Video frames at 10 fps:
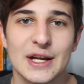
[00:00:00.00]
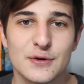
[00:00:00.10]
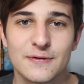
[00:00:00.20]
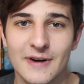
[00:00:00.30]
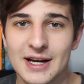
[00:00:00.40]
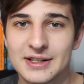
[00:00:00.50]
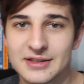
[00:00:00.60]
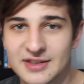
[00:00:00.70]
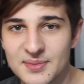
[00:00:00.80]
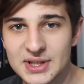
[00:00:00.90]
and you find
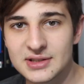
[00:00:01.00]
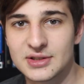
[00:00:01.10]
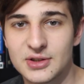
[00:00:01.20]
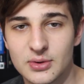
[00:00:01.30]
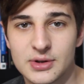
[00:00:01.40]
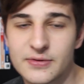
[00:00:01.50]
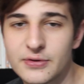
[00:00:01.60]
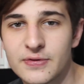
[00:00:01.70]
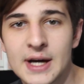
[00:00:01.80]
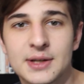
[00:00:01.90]
something to do, if you
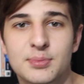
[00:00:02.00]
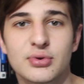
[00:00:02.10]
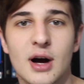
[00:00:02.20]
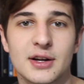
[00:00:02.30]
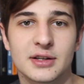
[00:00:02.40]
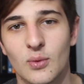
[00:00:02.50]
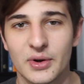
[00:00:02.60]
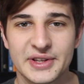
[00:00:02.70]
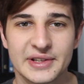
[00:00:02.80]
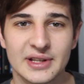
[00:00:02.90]
find a product,
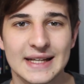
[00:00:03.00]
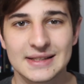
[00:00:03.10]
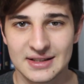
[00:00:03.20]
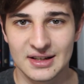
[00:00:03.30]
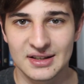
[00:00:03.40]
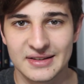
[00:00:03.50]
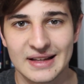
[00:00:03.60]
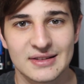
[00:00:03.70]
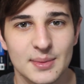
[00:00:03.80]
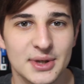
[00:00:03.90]
what's the likeliness
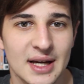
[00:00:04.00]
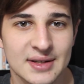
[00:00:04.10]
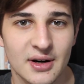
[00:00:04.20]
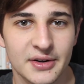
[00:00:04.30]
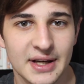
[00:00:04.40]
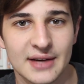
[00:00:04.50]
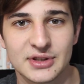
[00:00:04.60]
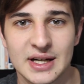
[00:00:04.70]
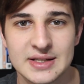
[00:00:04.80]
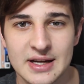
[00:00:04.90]
that somebody has already
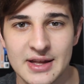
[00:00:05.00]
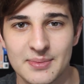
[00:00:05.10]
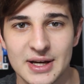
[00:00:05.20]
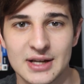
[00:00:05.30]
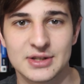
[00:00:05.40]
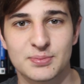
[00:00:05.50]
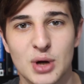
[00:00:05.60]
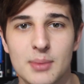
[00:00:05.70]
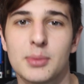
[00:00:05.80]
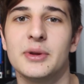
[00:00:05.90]
advertised on that page?
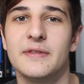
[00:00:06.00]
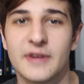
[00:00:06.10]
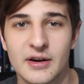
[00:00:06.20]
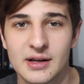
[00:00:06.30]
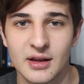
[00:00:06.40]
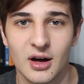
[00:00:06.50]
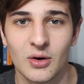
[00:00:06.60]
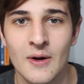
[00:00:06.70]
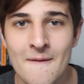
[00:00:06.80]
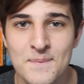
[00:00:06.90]
Probably very
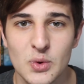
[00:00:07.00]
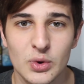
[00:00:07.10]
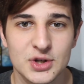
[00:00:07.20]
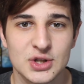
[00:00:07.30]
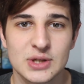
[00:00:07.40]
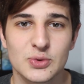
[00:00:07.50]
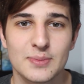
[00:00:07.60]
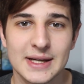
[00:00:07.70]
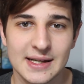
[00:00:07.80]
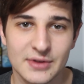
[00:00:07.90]
low, which just would
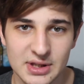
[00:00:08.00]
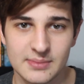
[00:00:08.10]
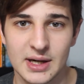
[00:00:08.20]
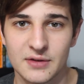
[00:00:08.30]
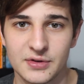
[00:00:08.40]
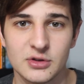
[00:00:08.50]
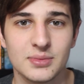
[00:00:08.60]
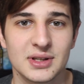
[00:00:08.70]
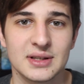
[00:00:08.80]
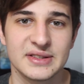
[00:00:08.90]
make everything better for you
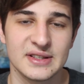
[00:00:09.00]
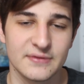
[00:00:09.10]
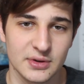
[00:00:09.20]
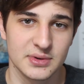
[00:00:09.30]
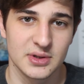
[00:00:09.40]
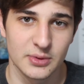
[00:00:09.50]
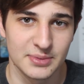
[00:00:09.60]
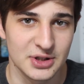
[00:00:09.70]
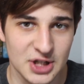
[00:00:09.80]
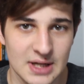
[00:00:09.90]
because the influencer would
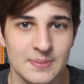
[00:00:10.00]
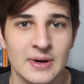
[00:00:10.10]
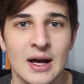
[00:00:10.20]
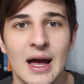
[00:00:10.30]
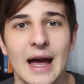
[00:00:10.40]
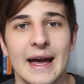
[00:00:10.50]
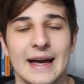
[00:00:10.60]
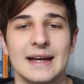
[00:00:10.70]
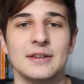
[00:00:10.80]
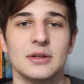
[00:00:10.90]
be cheap
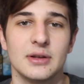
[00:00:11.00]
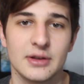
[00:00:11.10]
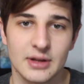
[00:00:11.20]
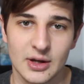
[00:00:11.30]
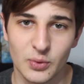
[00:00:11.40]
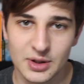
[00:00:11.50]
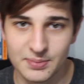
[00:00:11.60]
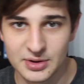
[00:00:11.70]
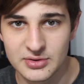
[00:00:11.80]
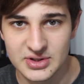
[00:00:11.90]
and it wouldn't
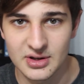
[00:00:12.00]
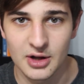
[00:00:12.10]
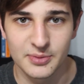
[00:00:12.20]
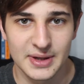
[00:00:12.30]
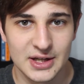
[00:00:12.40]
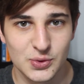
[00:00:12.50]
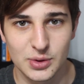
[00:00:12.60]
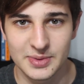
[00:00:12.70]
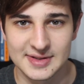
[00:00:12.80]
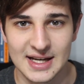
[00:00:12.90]
be used at all. The page
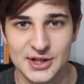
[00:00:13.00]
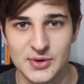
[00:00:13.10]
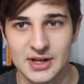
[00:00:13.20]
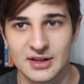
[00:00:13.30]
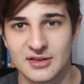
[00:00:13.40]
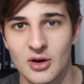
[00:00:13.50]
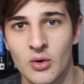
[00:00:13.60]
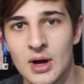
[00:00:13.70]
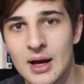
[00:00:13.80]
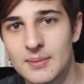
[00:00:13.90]
wouldn't be saturated,
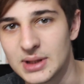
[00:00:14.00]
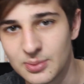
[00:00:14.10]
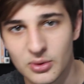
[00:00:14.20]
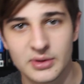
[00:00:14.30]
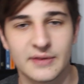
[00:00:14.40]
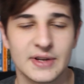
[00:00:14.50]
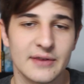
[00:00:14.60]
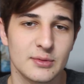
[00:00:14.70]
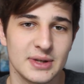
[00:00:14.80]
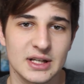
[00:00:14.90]
so people would have
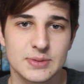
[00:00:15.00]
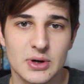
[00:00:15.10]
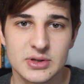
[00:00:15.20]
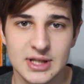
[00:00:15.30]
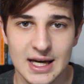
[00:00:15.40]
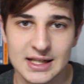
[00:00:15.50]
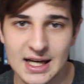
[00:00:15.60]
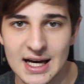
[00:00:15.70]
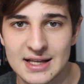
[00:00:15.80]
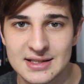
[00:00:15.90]
never been exposed to any
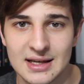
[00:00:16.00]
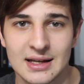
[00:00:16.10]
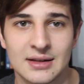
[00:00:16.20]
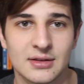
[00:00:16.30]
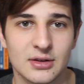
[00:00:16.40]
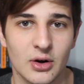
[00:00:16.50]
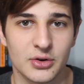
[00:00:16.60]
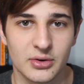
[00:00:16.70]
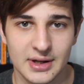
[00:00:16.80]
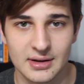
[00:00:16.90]
ads, and
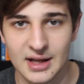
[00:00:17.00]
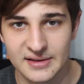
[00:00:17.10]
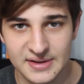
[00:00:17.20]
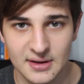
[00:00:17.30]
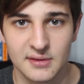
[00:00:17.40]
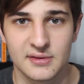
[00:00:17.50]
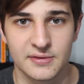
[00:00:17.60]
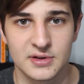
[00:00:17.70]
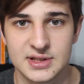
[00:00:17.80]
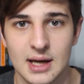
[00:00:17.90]
you'll get a lot of sales the
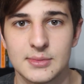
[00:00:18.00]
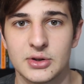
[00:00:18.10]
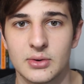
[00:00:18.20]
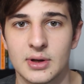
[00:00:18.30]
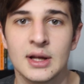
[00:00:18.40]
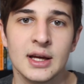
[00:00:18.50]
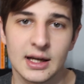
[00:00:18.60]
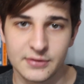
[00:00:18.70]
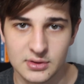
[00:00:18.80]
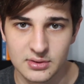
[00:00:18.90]
first time you do it
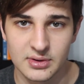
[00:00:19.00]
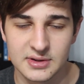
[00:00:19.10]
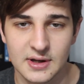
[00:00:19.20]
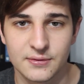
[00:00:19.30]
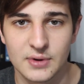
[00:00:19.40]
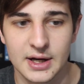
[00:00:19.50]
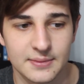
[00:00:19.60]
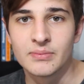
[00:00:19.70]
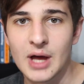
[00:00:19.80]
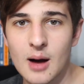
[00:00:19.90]
if you do the stuff right.
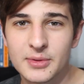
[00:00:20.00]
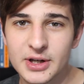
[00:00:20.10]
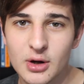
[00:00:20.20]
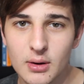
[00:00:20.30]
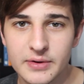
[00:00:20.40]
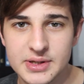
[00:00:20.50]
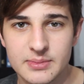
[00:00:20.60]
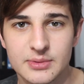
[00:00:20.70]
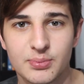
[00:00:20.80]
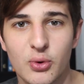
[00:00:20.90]
Now I'm going to go over
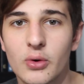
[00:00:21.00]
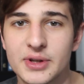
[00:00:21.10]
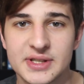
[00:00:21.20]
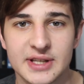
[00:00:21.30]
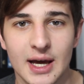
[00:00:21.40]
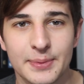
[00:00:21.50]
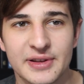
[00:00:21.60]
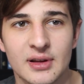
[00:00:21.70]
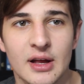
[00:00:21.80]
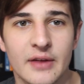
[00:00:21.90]
some important steps